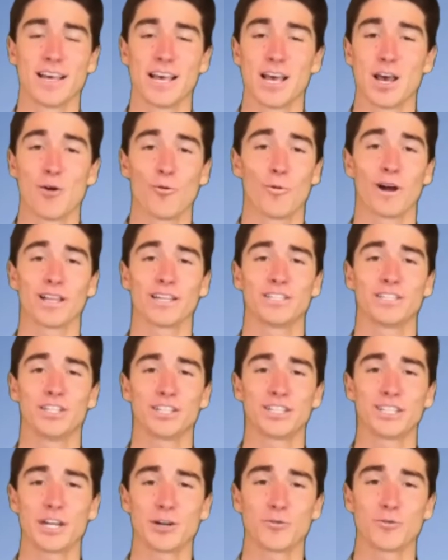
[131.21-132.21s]
While
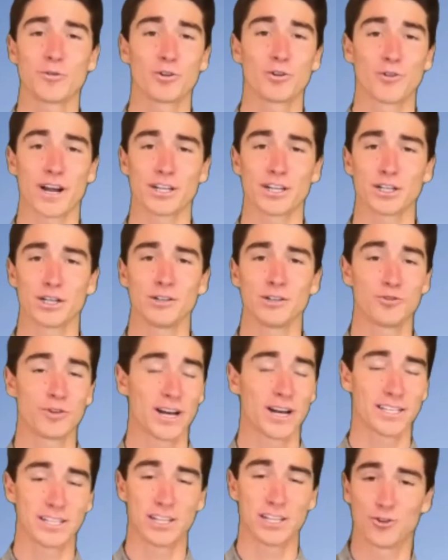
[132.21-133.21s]
logistic regression tries
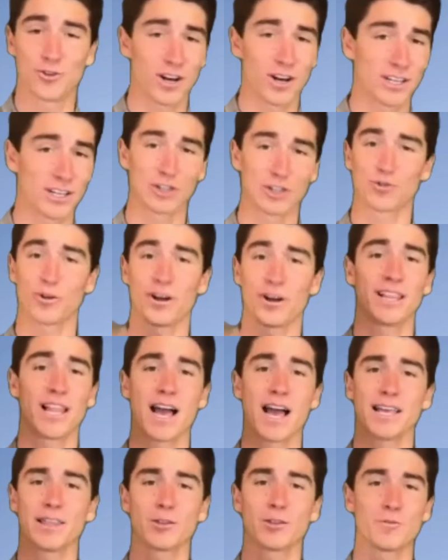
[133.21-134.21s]
to draw a straight
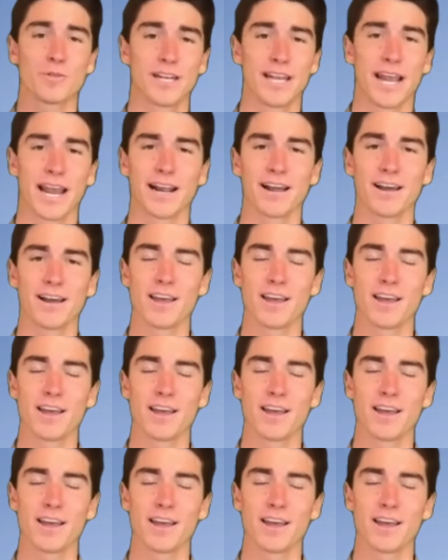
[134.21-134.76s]
line through the data,